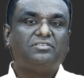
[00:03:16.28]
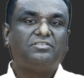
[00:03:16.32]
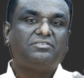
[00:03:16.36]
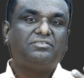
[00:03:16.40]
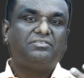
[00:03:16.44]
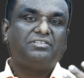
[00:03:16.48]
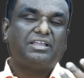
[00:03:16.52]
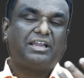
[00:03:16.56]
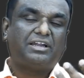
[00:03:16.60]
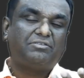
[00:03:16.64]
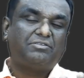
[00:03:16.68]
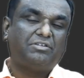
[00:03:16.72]

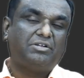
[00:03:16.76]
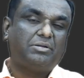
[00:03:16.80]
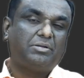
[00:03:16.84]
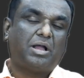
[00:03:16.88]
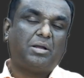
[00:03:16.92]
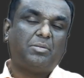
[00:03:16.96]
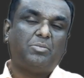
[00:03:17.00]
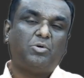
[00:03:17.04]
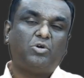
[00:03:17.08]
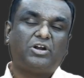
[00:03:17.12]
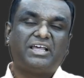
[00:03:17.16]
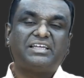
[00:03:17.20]
that will
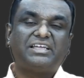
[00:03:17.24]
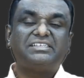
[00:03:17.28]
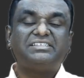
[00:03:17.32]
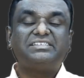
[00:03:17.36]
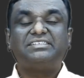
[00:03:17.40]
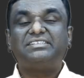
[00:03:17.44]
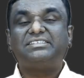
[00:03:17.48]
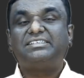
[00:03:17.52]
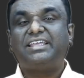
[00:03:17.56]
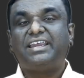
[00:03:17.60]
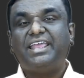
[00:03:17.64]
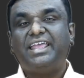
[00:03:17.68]
come out as
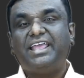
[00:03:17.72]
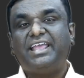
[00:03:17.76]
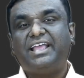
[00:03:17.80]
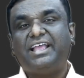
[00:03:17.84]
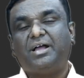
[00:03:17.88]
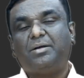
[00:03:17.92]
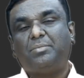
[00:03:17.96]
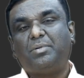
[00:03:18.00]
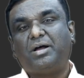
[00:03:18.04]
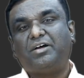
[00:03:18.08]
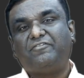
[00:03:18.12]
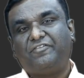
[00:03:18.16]
3,
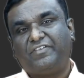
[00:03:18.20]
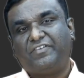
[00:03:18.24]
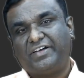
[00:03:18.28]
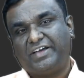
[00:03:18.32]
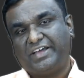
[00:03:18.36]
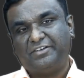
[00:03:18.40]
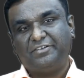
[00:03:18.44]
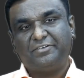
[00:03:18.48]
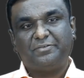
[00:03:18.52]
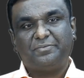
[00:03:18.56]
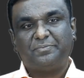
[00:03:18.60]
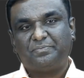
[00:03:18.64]

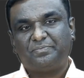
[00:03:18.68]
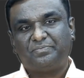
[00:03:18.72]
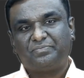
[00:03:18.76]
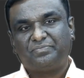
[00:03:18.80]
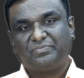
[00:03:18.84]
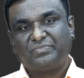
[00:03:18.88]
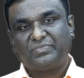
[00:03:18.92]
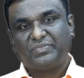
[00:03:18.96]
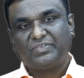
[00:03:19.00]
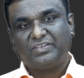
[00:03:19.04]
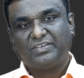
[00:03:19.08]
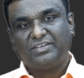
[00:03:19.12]
5.
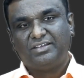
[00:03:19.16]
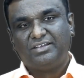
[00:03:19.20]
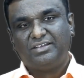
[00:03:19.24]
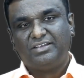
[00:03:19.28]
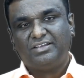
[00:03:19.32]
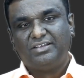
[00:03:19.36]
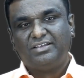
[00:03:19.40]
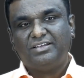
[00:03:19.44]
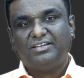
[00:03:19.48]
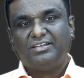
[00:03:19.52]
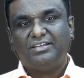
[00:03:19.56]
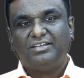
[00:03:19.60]

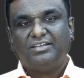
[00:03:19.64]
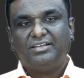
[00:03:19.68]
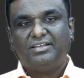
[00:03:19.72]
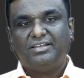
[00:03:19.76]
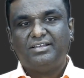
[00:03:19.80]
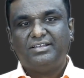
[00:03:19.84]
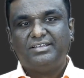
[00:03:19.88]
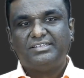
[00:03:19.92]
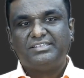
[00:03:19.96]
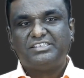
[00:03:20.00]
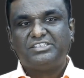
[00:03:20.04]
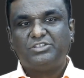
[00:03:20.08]

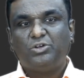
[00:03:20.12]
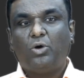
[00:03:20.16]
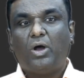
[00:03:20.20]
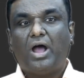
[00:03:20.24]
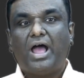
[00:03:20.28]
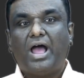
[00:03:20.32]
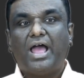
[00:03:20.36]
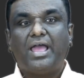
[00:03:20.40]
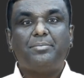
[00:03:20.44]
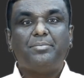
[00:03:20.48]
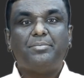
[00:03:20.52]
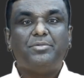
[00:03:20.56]
So
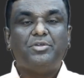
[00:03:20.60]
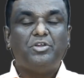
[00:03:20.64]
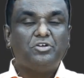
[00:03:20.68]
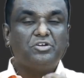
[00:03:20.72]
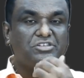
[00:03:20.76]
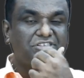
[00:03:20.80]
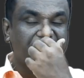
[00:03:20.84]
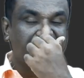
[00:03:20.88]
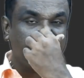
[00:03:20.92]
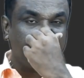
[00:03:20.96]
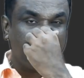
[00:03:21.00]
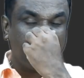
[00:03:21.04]
I am
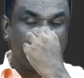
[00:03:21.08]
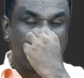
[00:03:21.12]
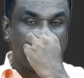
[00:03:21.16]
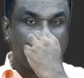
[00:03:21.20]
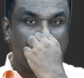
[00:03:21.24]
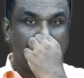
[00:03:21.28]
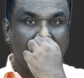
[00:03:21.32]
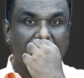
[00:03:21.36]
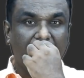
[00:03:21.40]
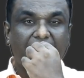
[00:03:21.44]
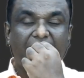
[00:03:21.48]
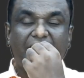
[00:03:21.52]
using
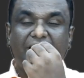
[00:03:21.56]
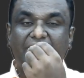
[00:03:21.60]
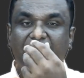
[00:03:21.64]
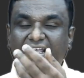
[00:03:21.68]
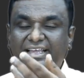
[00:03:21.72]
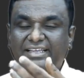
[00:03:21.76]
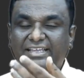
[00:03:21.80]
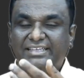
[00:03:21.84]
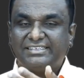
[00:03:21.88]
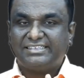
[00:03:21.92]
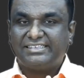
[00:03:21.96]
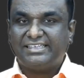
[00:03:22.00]

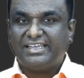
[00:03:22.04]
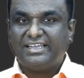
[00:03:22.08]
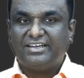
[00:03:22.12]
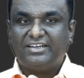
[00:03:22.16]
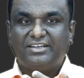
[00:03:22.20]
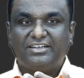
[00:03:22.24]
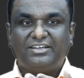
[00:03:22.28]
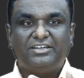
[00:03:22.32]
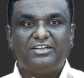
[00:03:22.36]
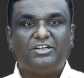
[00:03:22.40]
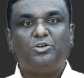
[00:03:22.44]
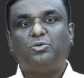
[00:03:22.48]
indexing
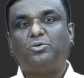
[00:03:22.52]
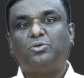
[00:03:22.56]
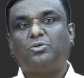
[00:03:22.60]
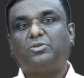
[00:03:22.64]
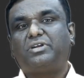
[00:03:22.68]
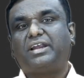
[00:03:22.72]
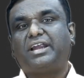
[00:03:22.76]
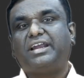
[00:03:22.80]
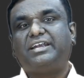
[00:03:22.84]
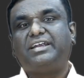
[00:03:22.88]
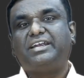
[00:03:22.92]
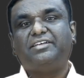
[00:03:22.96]
to
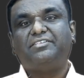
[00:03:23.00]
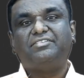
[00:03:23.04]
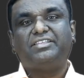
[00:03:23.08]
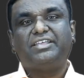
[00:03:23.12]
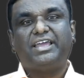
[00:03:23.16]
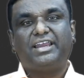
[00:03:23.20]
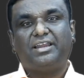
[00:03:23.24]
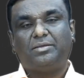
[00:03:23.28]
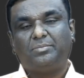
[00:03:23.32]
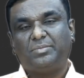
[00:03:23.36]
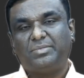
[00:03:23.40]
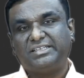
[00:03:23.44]
retrieve the
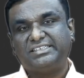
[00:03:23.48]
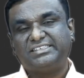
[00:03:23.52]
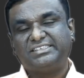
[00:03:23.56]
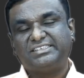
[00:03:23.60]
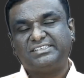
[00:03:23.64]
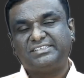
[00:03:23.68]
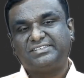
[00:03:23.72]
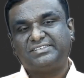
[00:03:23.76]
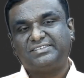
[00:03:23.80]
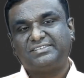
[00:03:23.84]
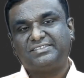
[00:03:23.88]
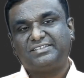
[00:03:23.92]

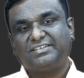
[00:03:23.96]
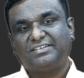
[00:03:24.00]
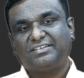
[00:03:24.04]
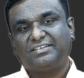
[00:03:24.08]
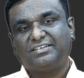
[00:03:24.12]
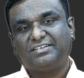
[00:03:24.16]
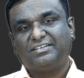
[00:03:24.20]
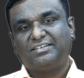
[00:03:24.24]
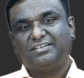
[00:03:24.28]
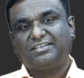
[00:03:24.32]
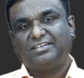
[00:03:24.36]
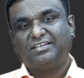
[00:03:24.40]
elements.
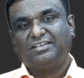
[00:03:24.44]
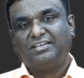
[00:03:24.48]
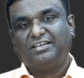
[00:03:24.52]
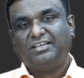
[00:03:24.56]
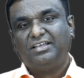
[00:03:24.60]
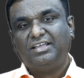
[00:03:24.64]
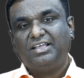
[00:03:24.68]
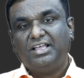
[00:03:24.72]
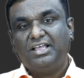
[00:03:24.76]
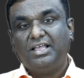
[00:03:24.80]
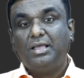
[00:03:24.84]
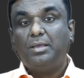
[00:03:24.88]

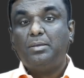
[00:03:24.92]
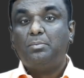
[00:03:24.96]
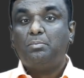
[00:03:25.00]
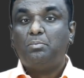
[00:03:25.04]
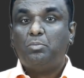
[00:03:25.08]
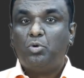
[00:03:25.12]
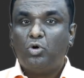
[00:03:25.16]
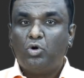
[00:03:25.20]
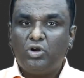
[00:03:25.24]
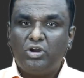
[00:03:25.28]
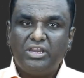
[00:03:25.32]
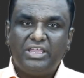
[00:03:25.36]

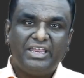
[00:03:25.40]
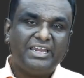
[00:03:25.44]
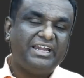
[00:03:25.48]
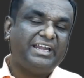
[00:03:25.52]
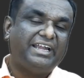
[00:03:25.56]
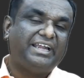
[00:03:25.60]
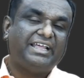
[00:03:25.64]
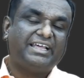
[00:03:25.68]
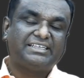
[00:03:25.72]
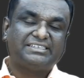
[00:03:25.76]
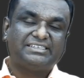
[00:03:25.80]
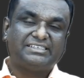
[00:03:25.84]
Boolean
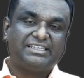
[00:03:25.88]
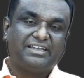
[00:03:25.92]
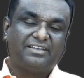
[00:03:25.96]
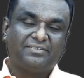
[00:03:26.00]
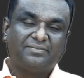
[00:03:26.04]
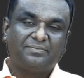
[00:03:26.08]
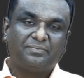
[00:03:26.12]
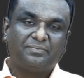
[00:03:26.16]
indexing